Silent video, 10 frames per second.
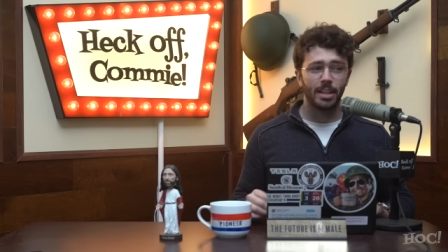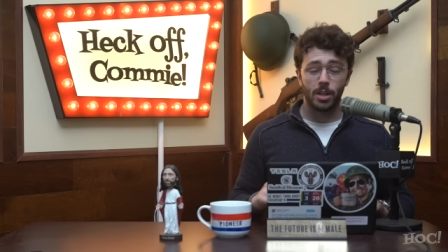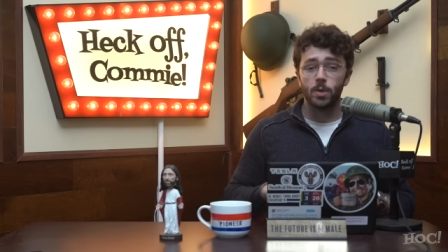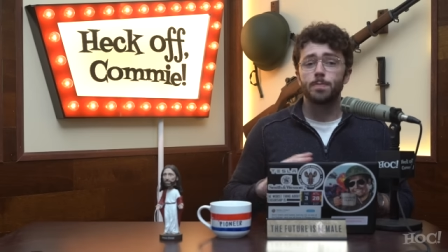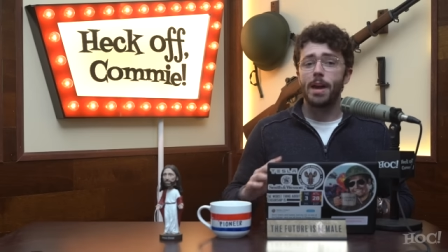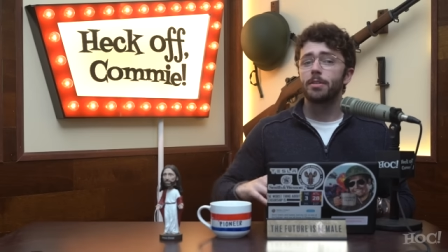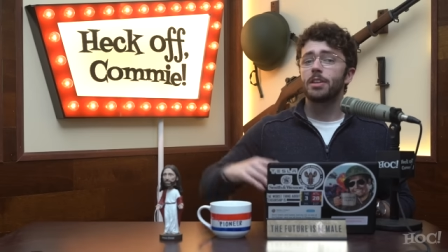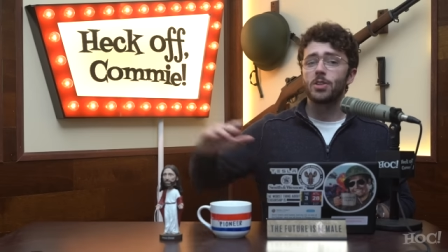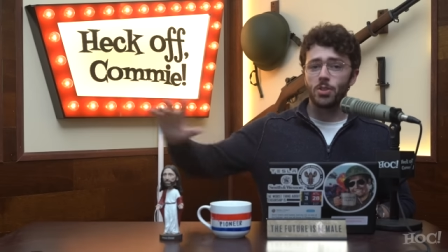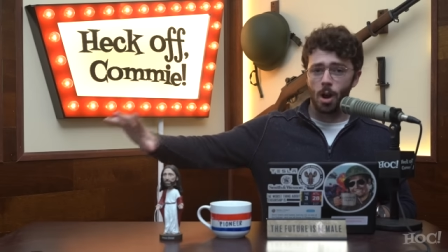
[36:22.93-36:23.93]
You know what's better
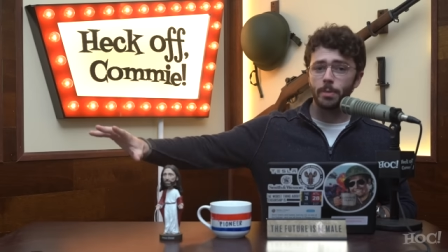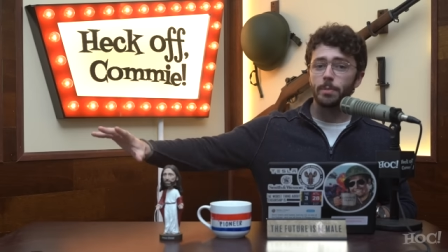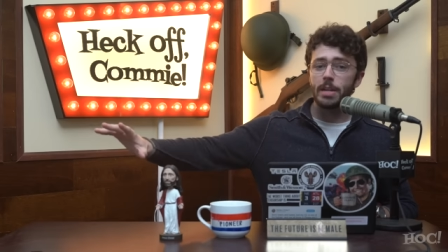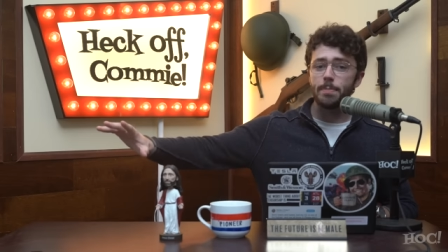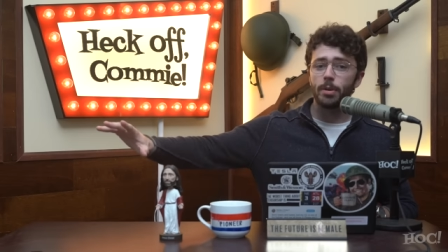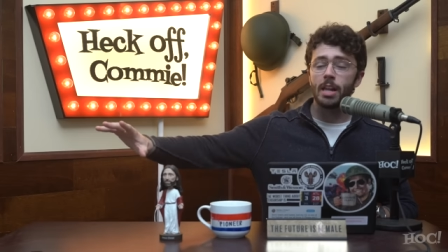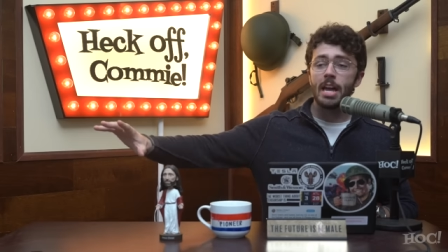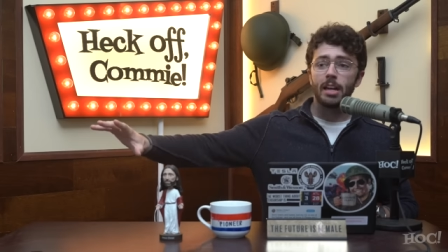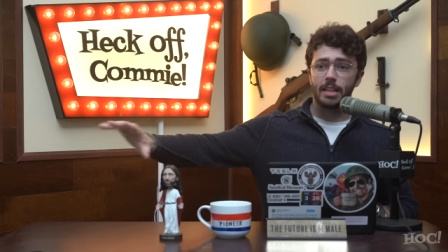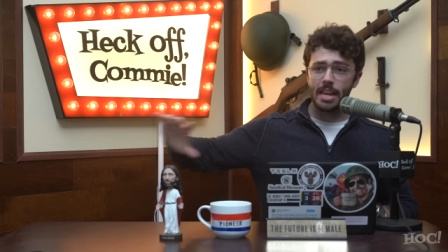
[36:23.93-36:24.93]
than disarming people? people,
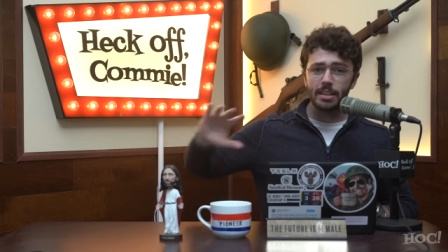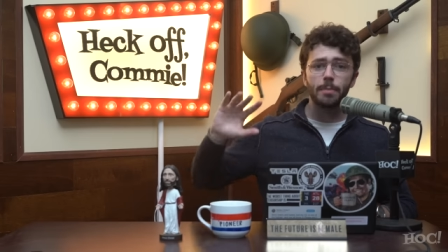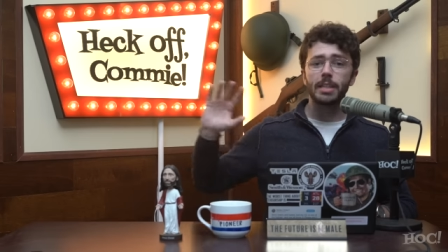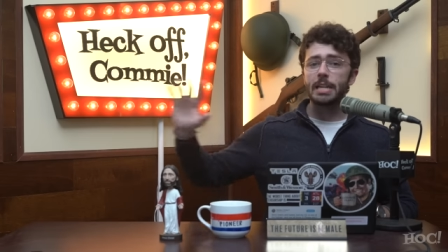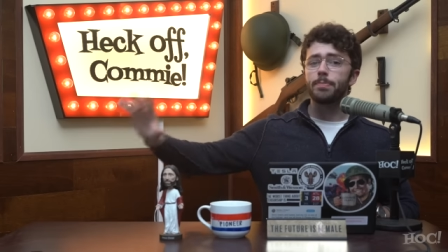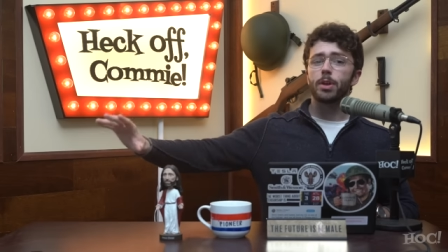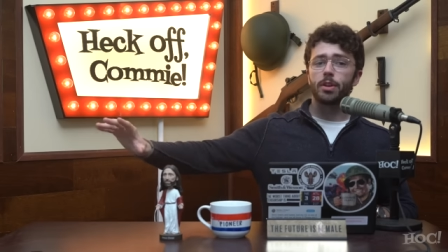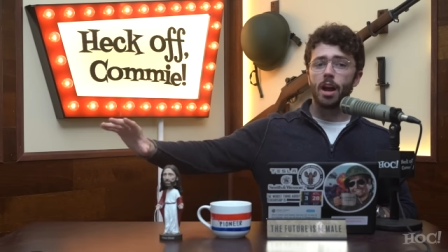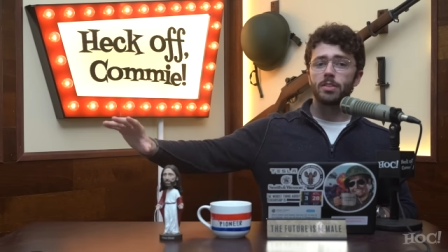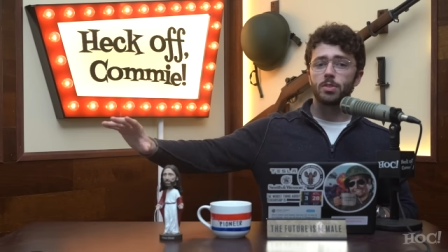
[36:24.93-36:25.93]
letting them keep their
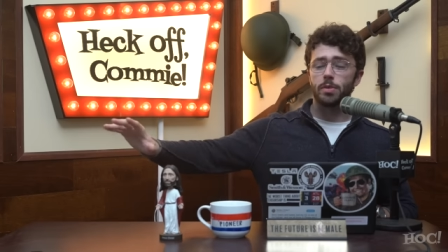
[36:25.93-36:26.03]
guns